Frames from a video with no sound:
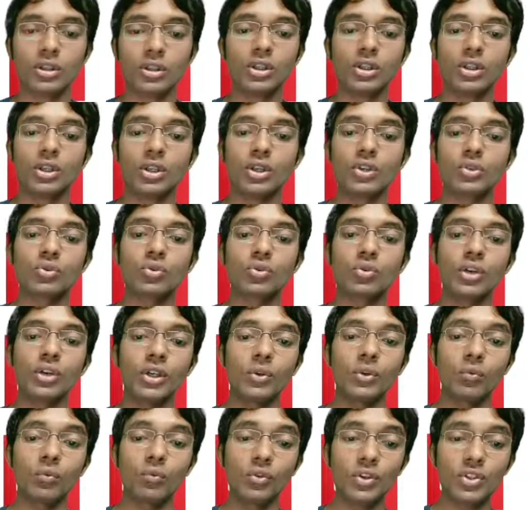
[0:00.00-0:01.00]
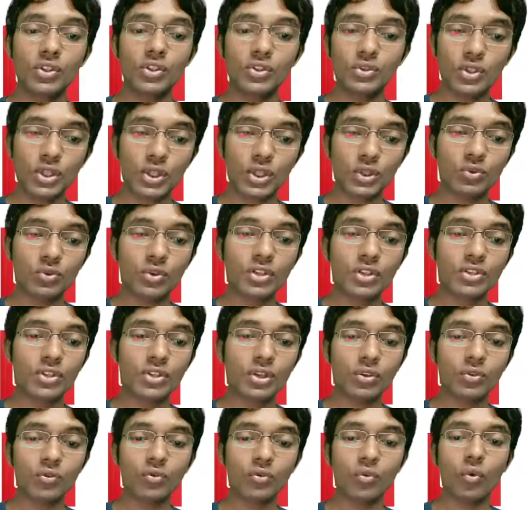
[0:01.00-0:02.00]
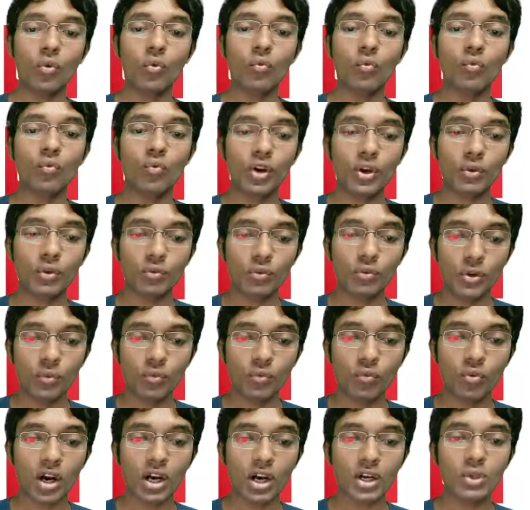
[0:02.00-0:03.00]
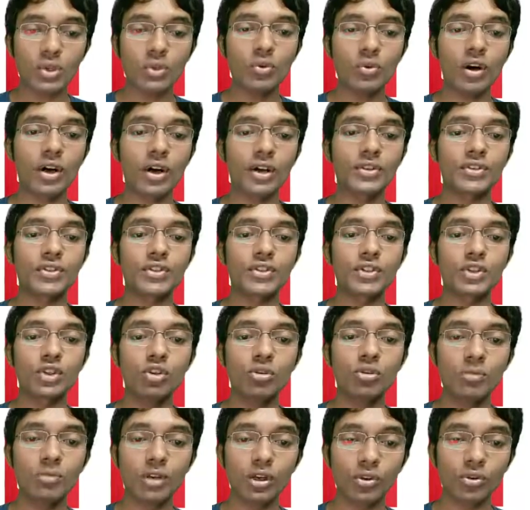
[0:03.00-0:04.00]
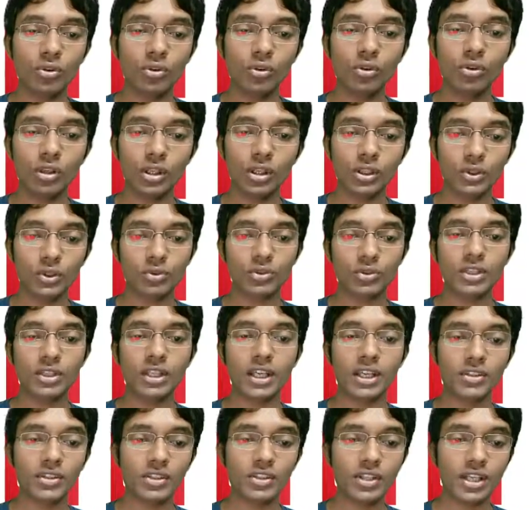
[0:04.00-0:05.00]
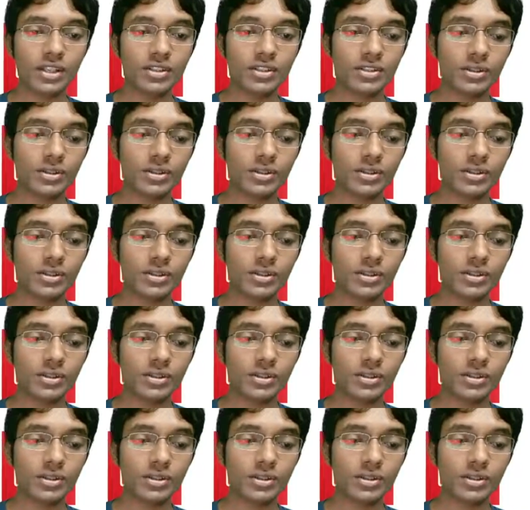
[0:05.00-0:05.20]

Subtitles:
So in which situation would we want to assume a role using STS?